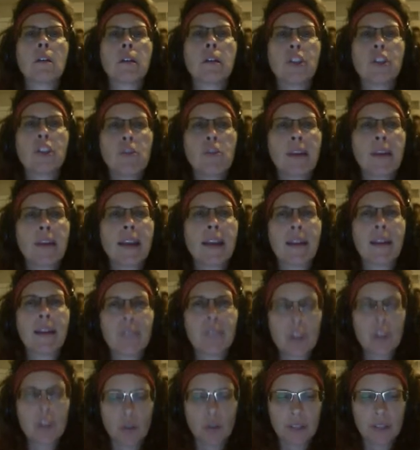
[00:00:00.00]
you might have a
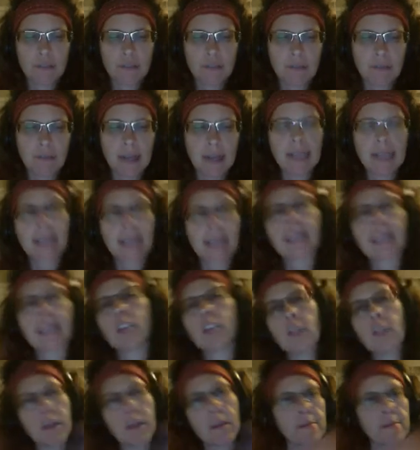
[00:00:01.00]
source of money, and then
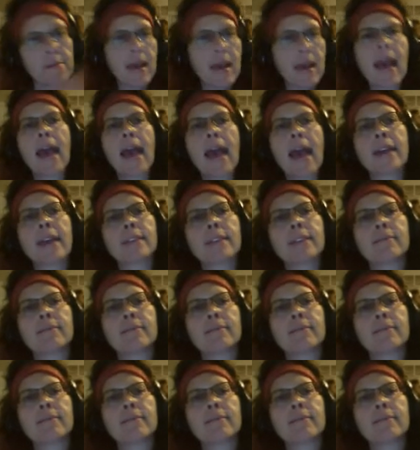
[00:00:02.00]
you come back